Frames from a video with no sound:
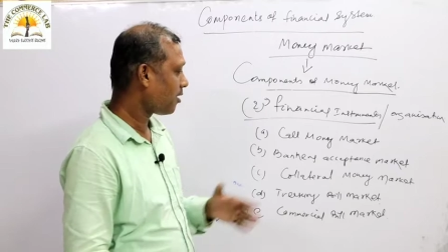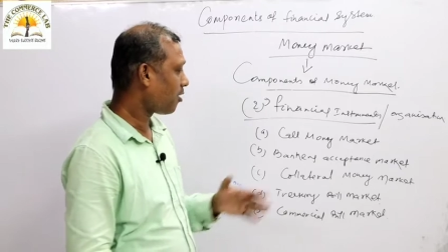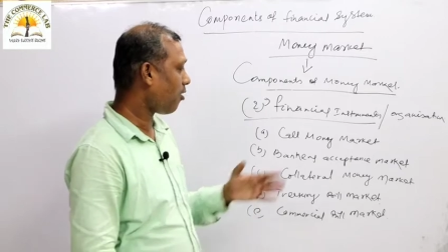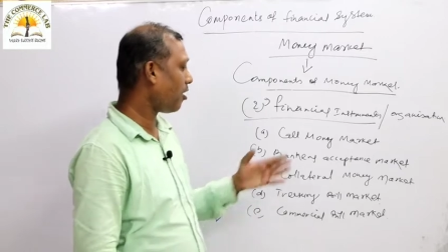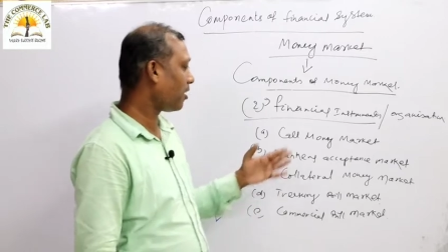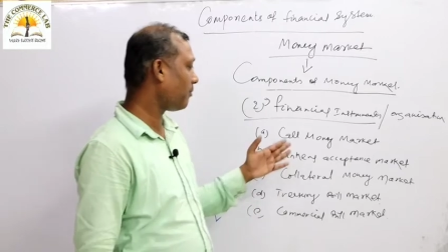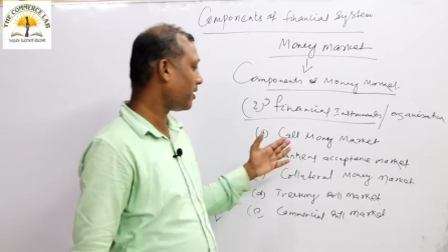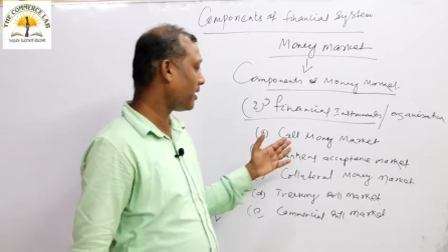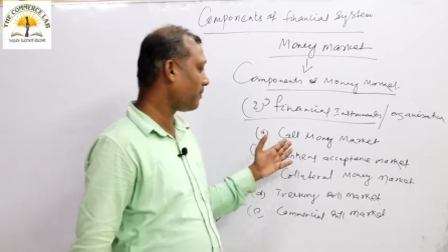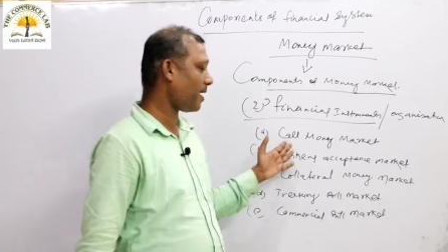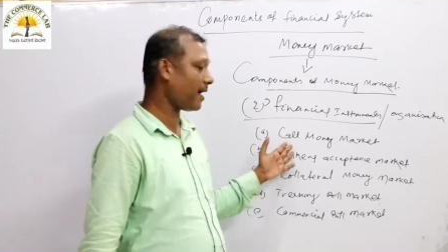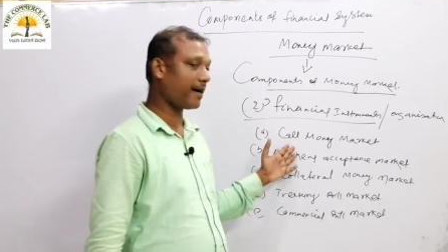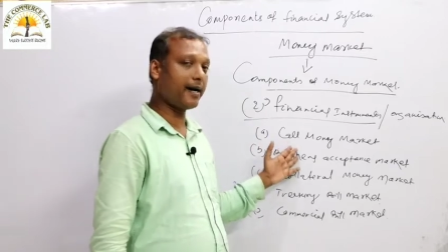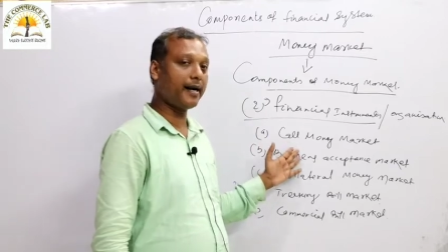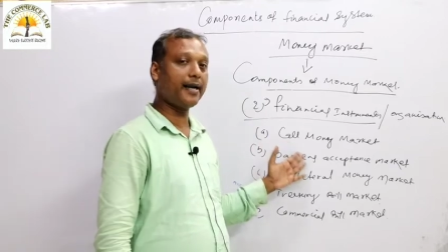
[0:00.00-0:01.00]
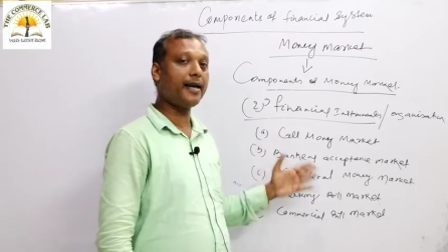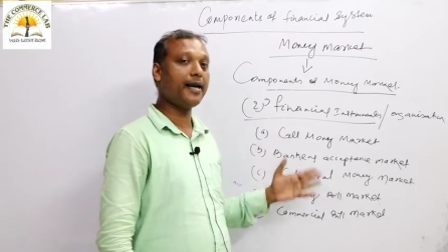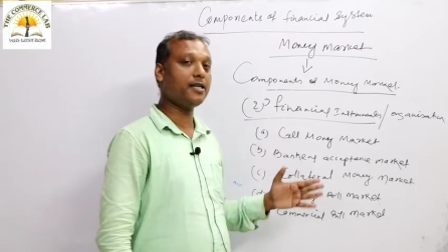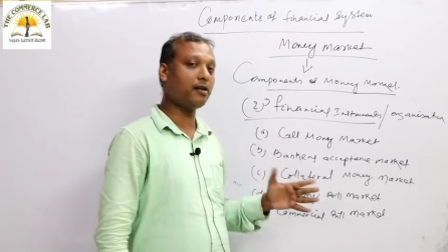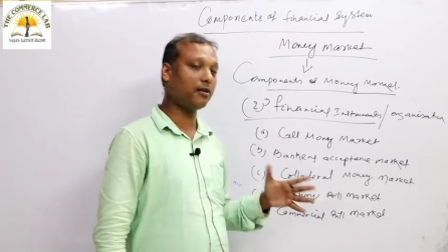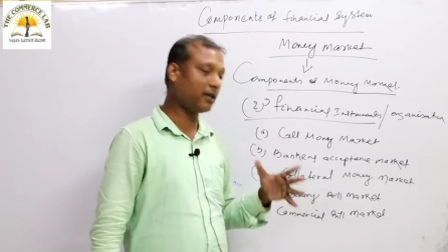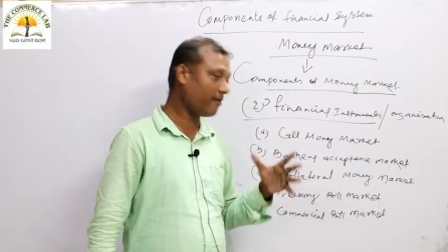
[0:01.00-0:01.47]
Call money market
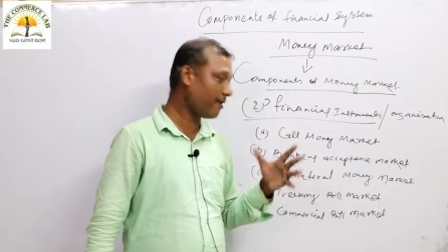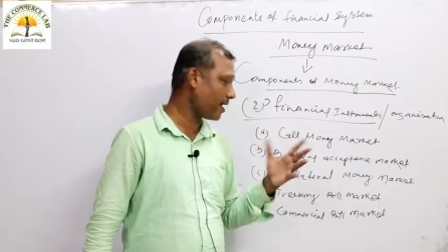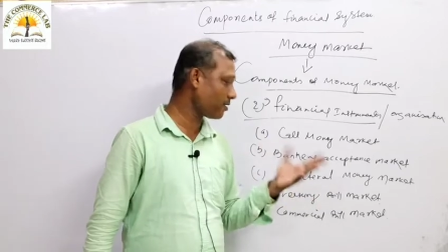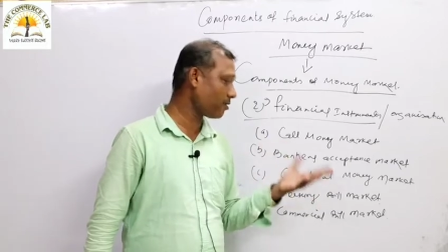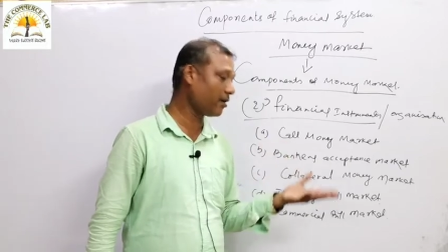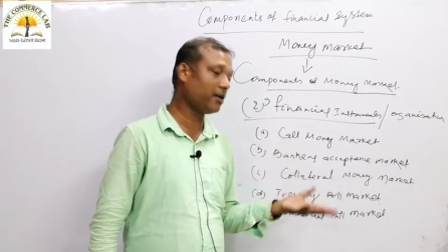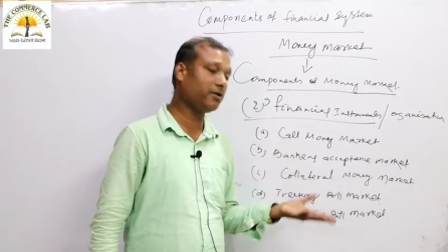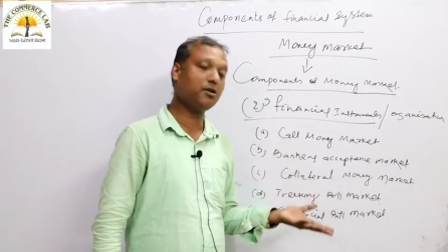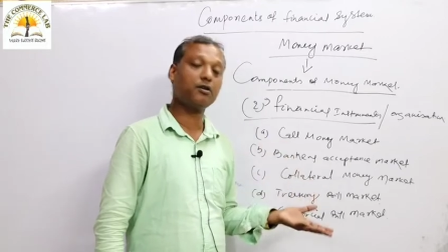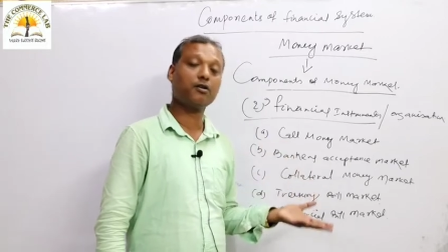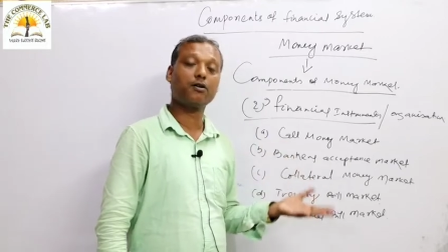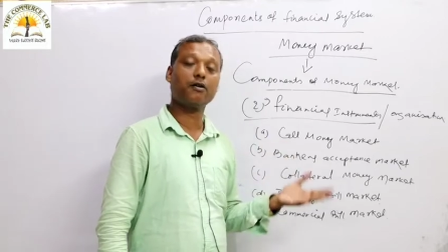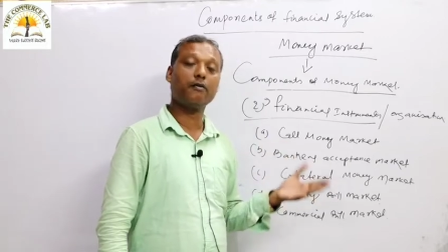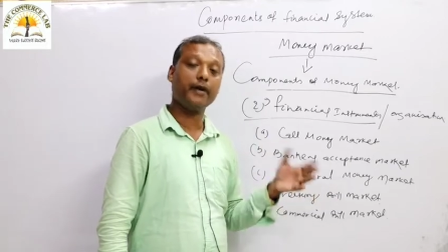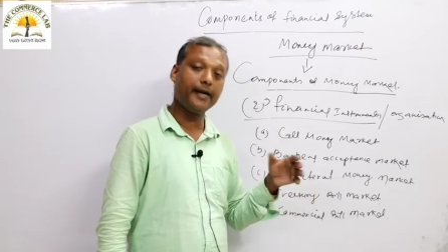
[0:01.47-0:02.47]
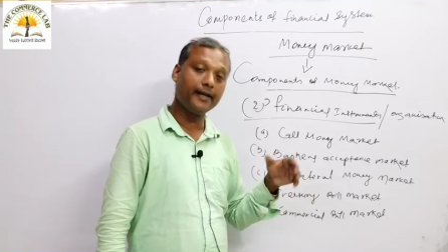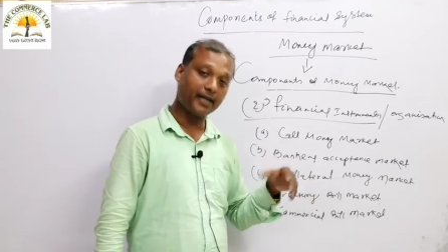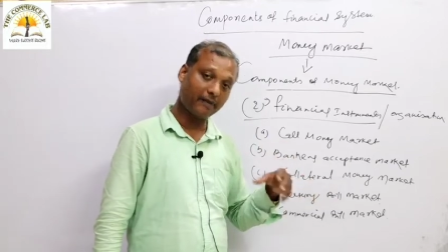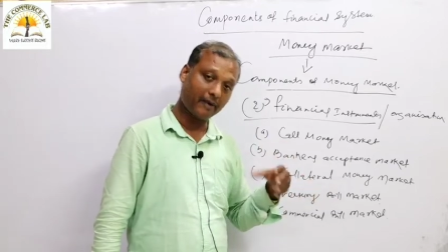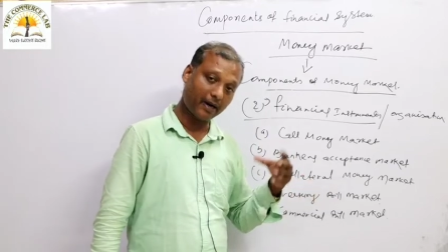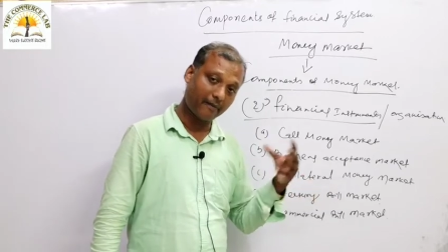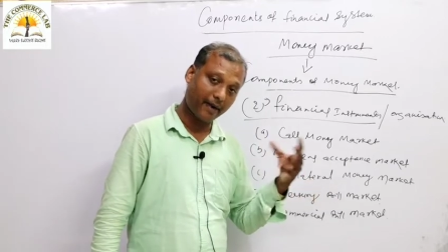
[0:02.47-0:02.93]
is otherwise known as your
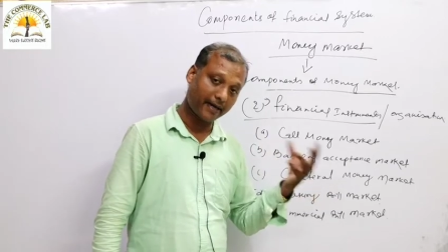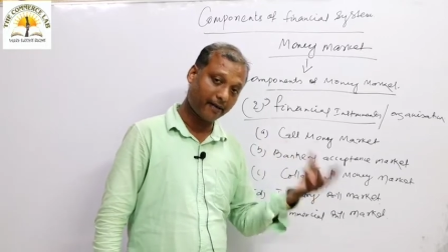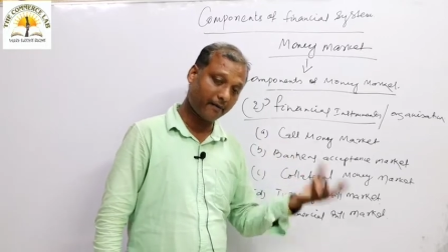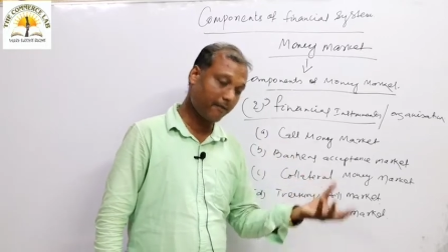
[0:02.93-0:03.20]
interbank